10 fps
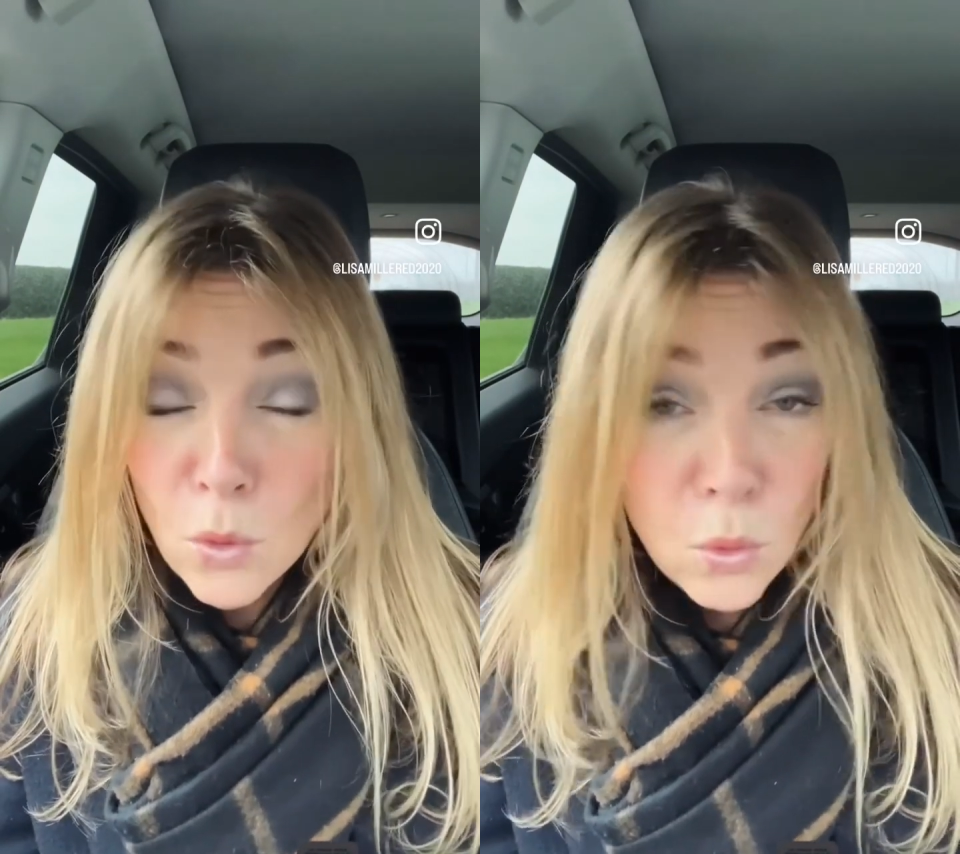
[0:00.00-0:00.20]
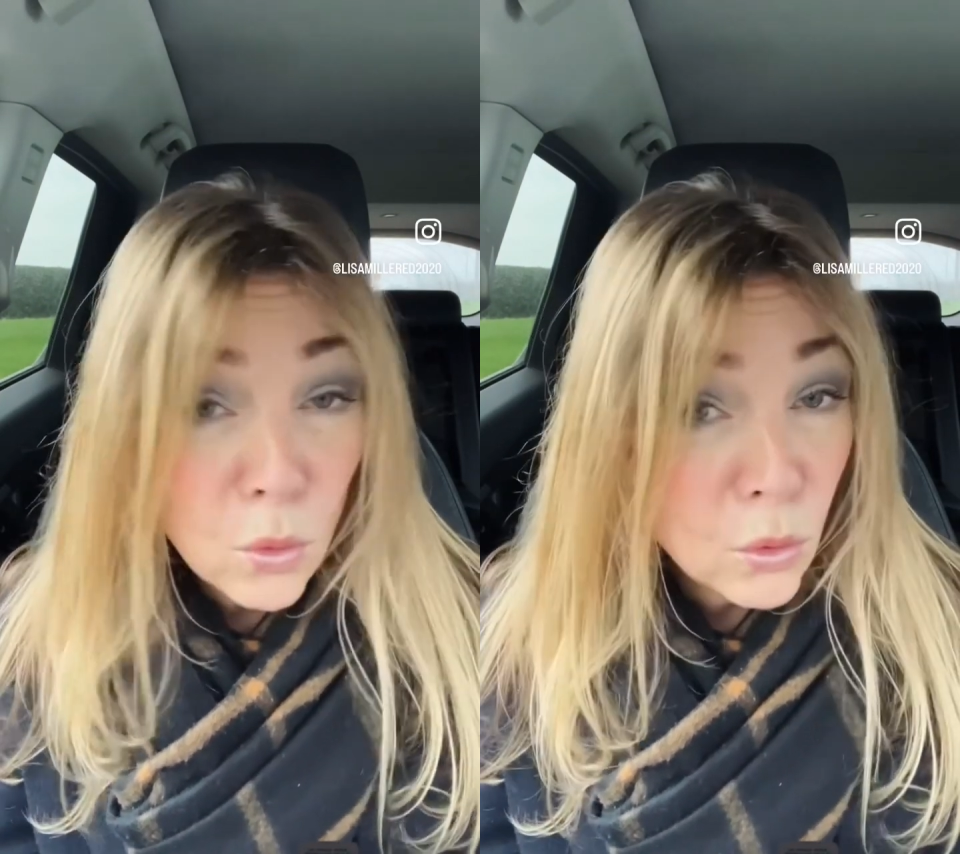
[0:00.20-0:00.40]

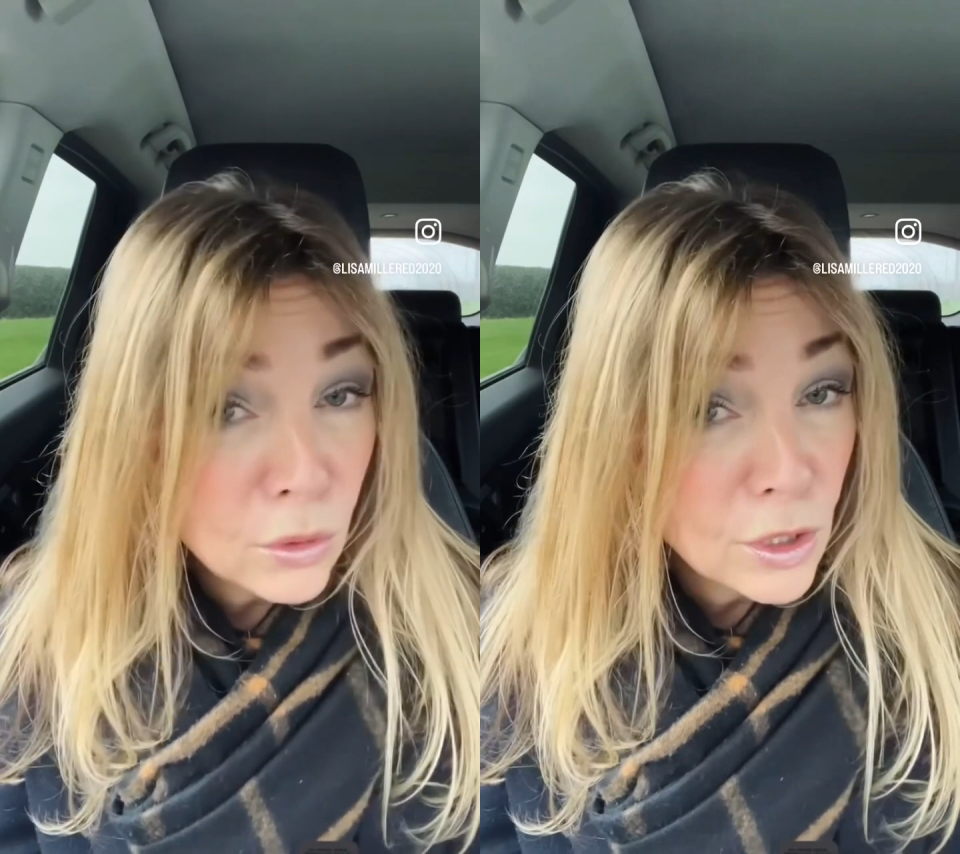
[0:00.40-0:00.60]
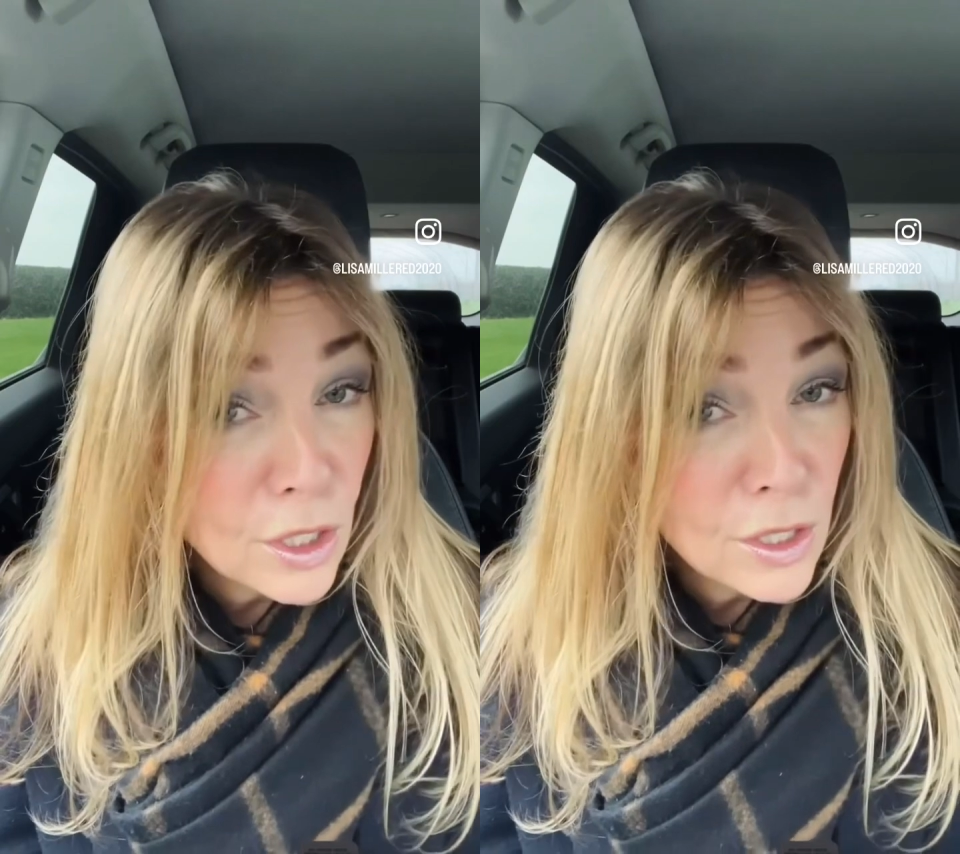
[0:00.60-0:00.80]

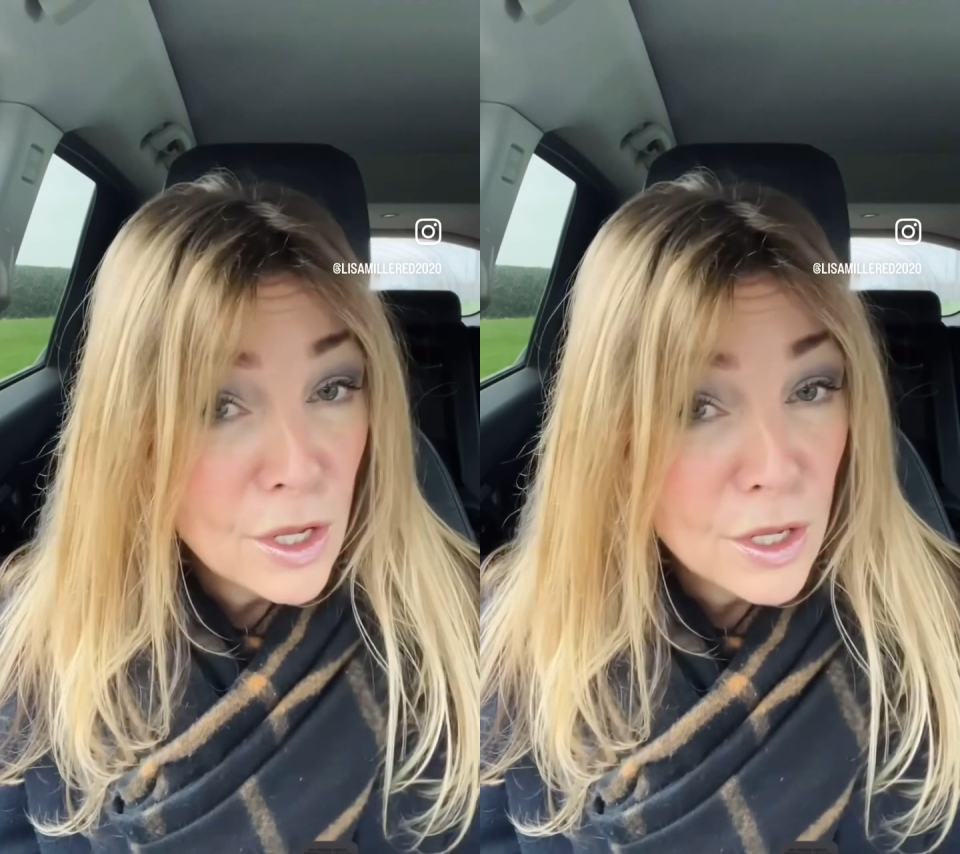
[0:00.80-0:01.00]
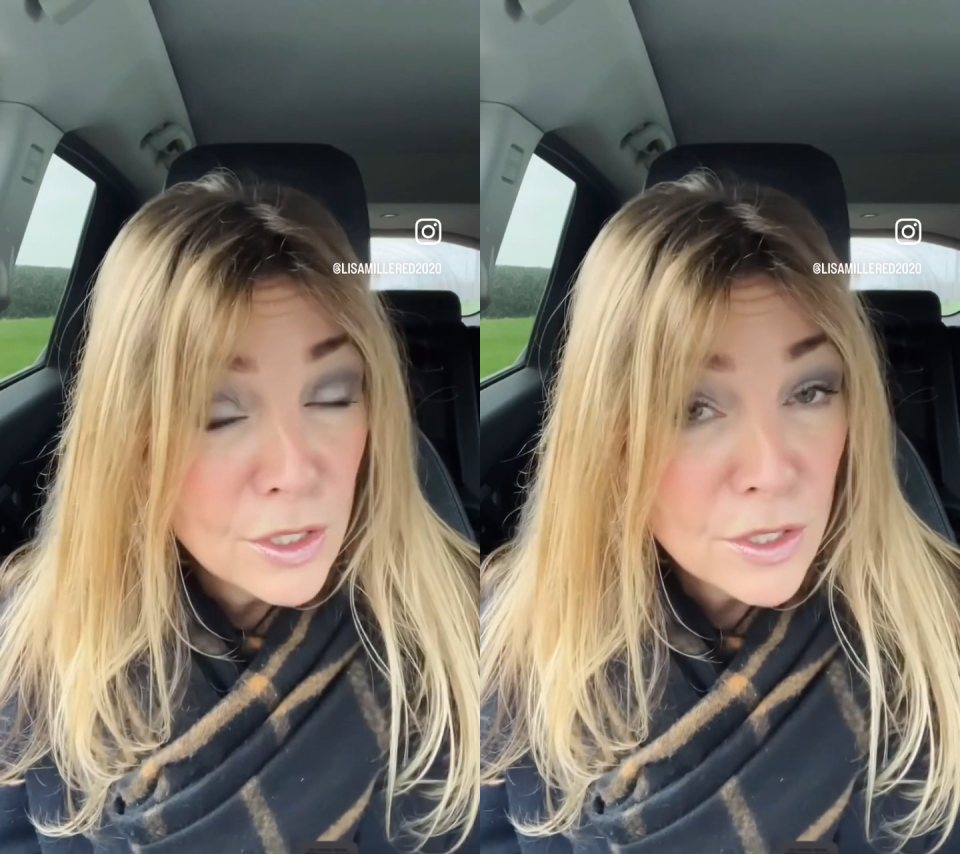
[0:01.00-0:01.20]
all
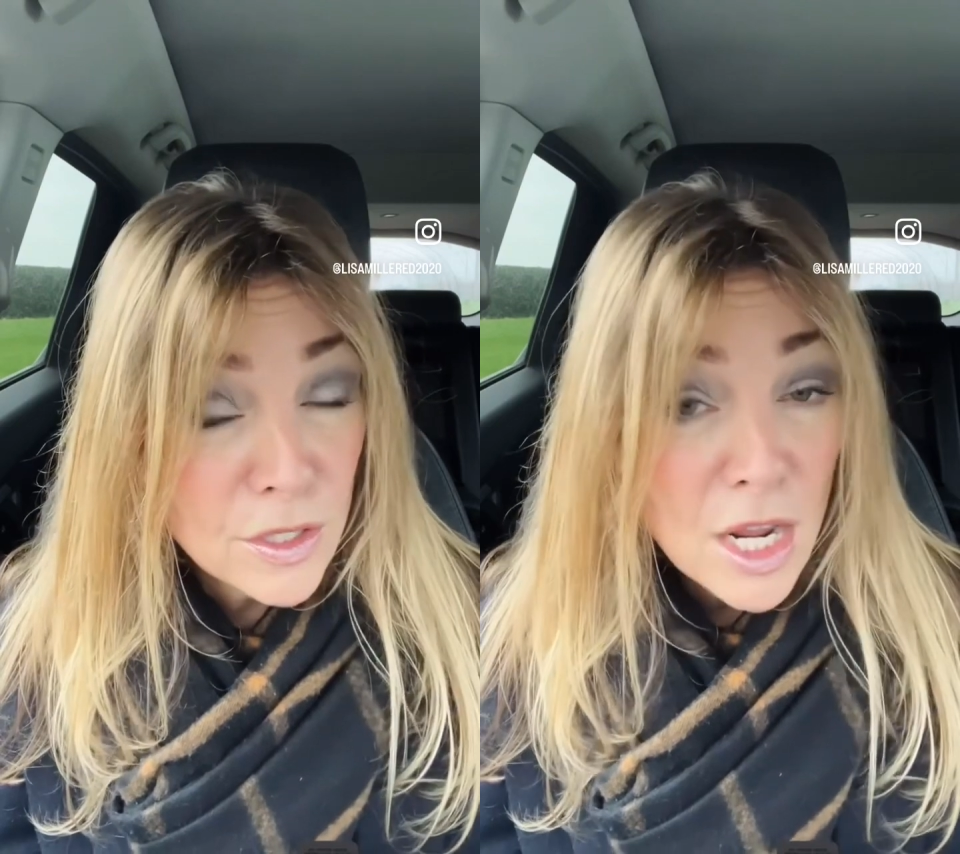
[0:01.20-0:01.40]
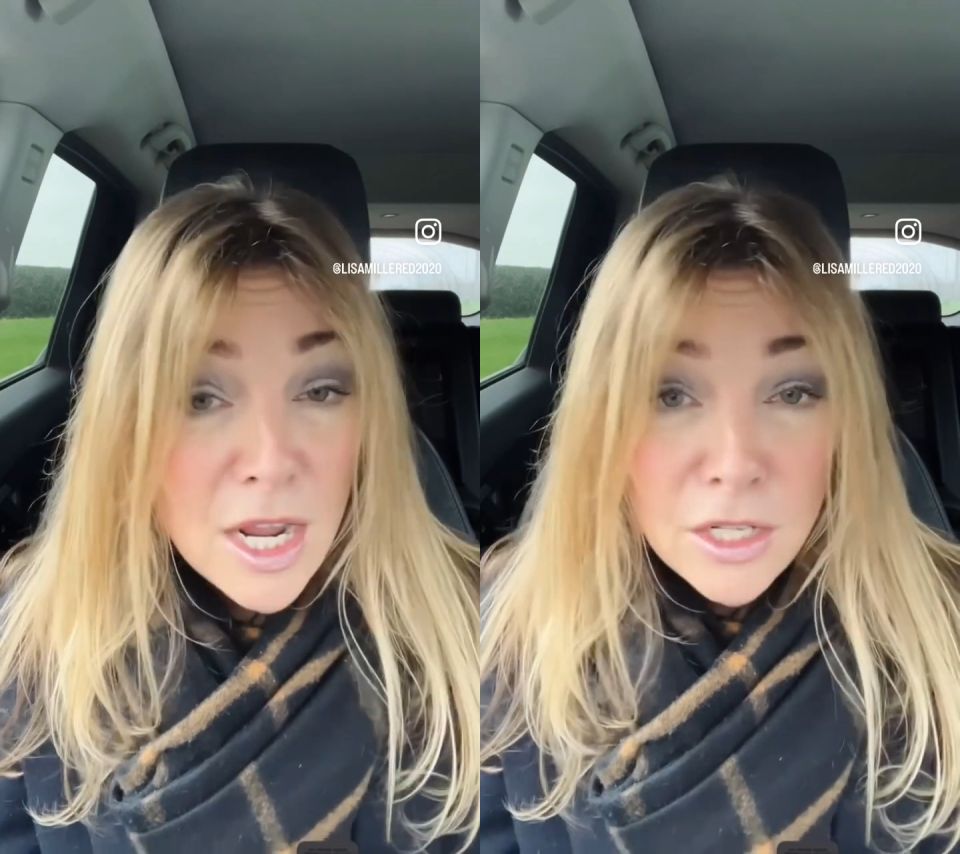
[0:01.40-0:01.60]
learners.